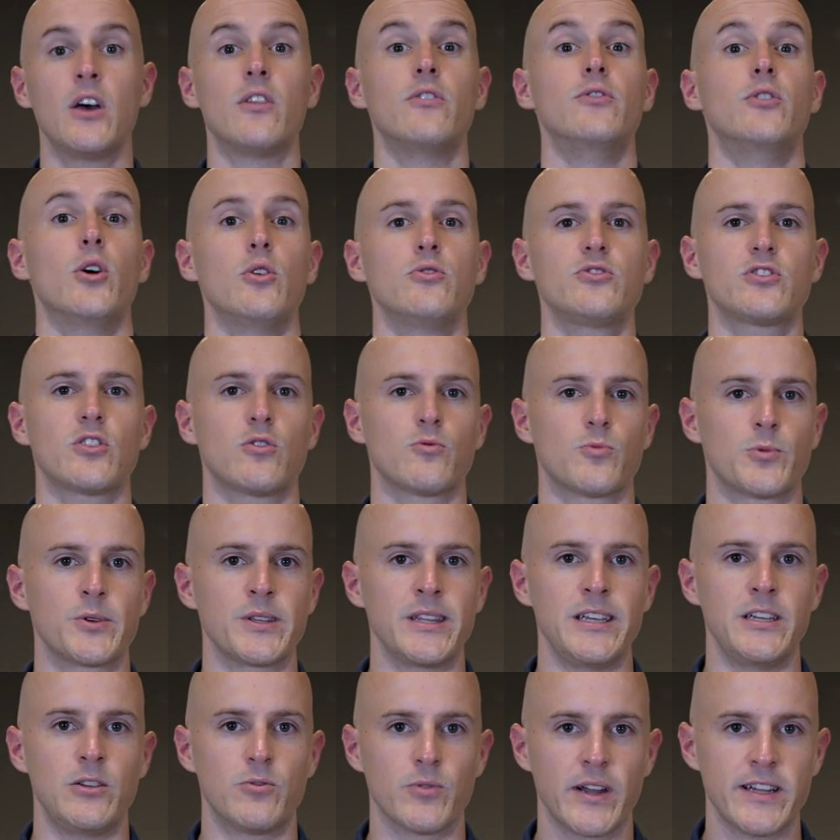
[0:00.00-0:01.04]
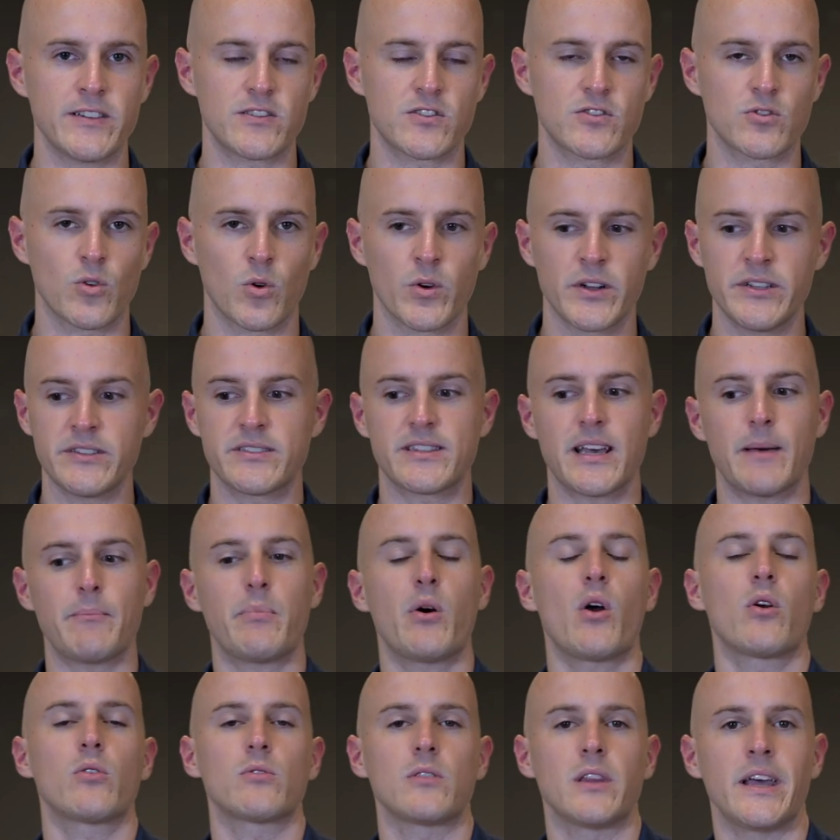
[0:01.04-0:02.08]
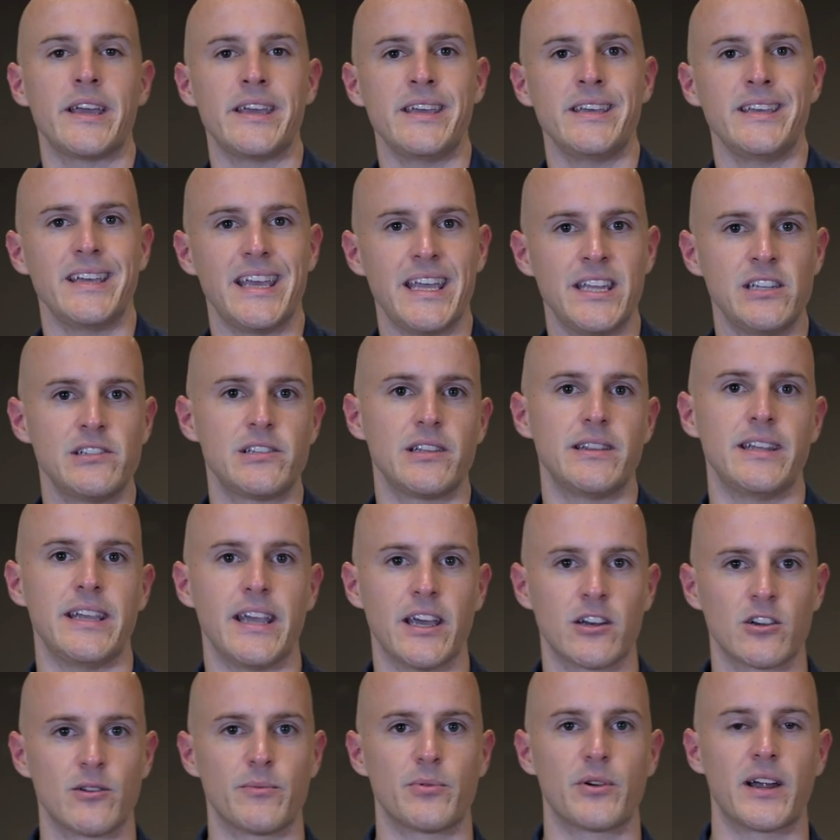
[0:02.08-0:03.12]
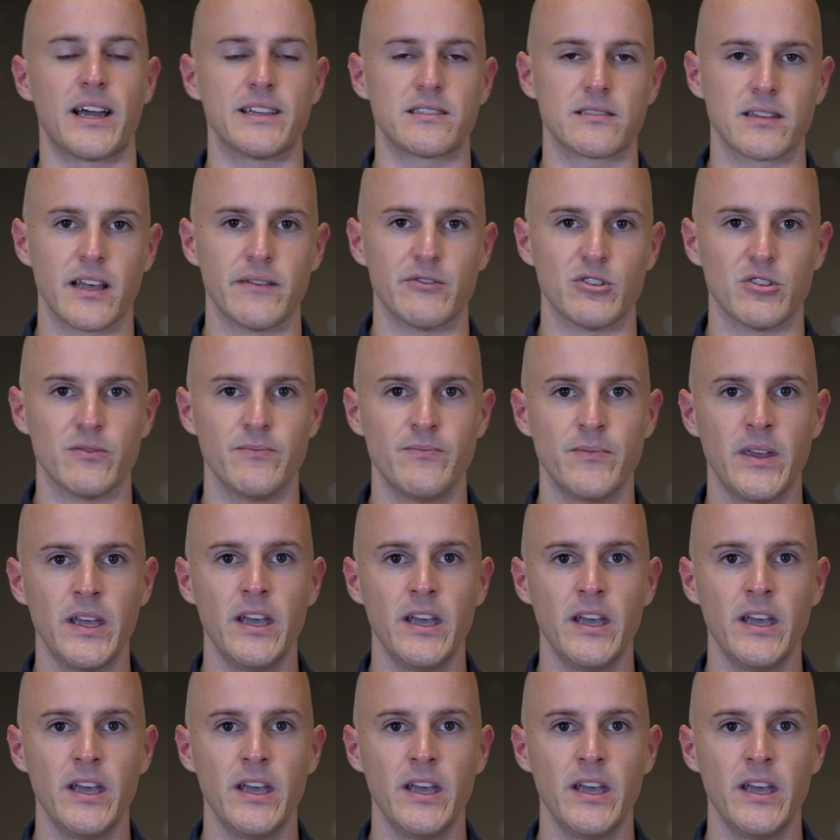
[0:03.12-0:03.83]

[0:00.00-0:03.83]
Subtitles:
those are really great stories that parlay into the enterprise level.